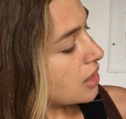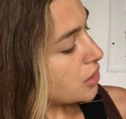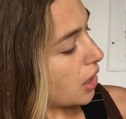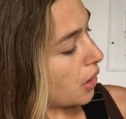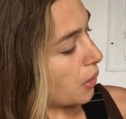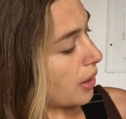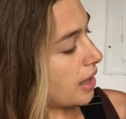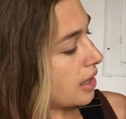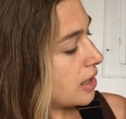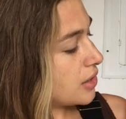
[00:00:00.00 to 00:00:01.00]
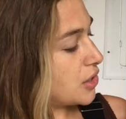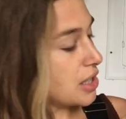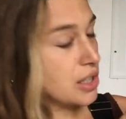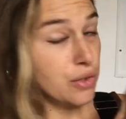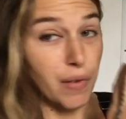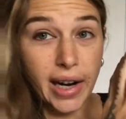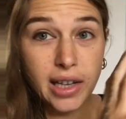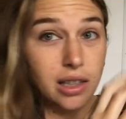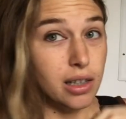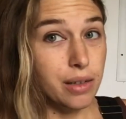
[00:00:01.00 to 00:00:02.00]
So just a
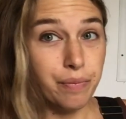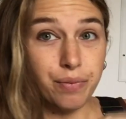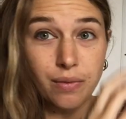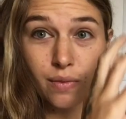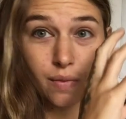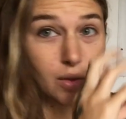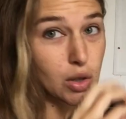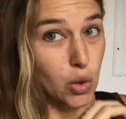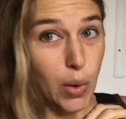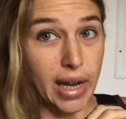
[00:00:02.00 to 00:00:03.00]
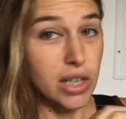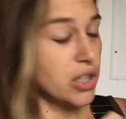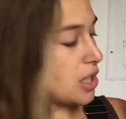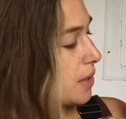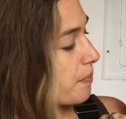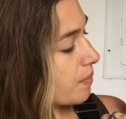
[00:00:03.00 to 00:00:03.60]
regular squish,